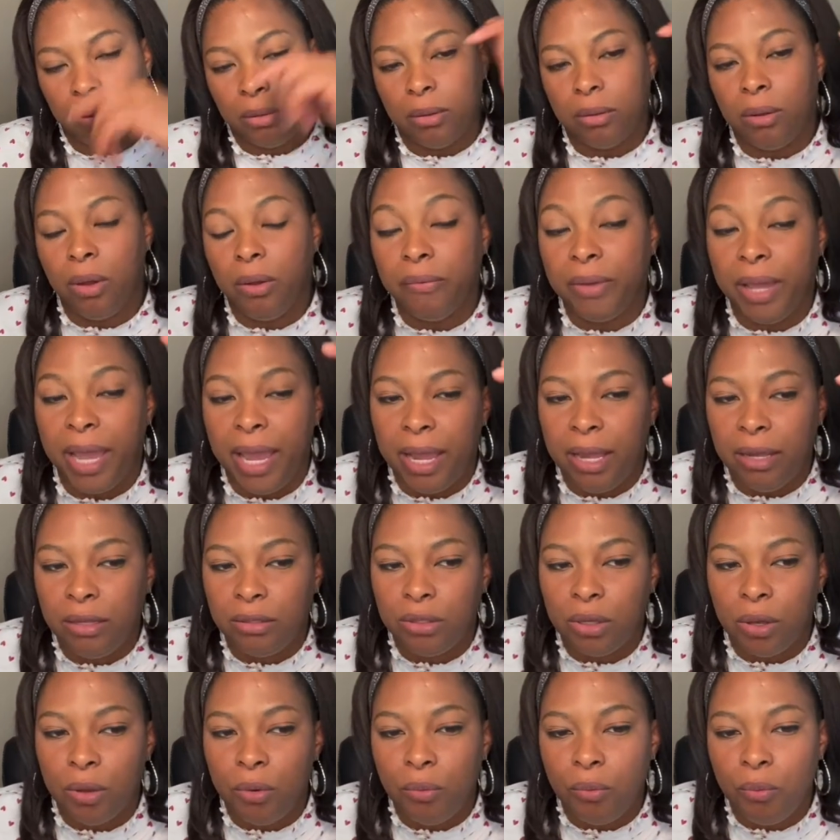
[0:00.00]
Okay,
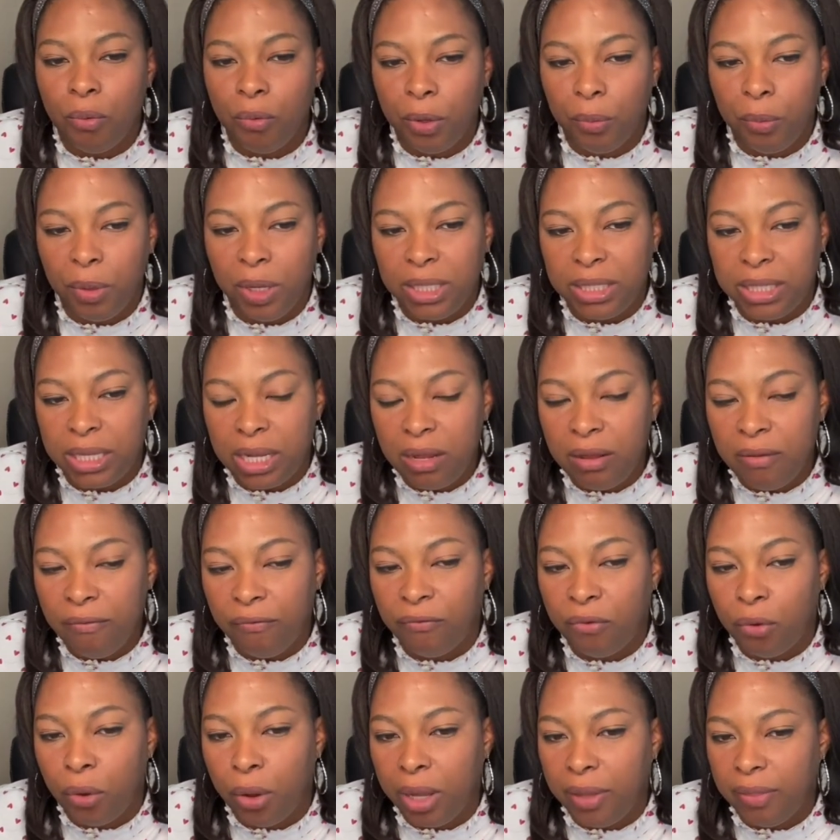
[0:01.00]
so we didn't
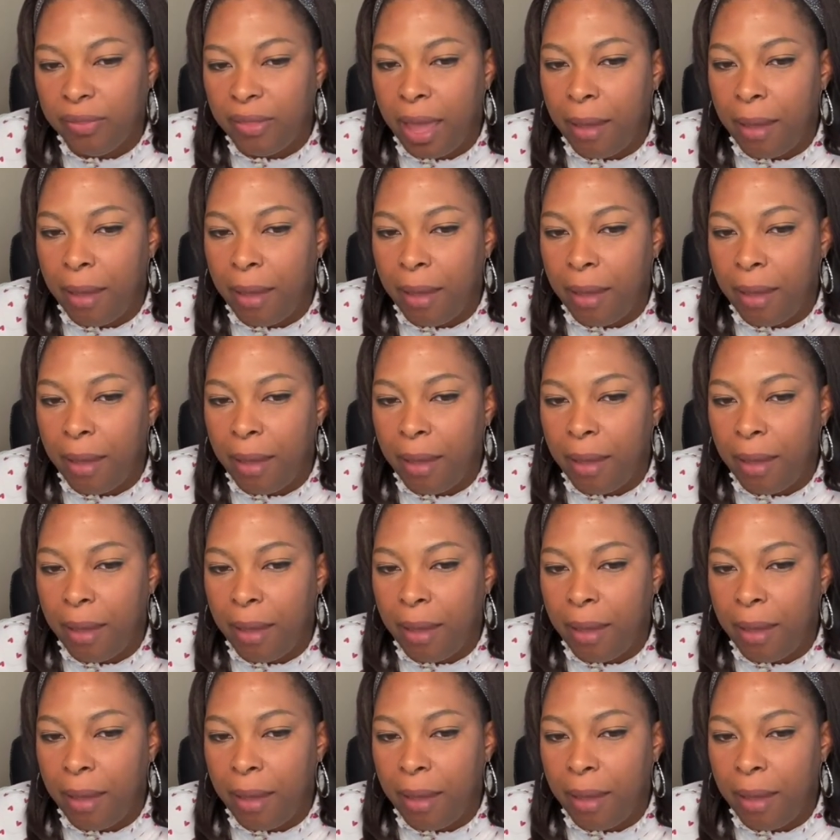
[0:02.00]
void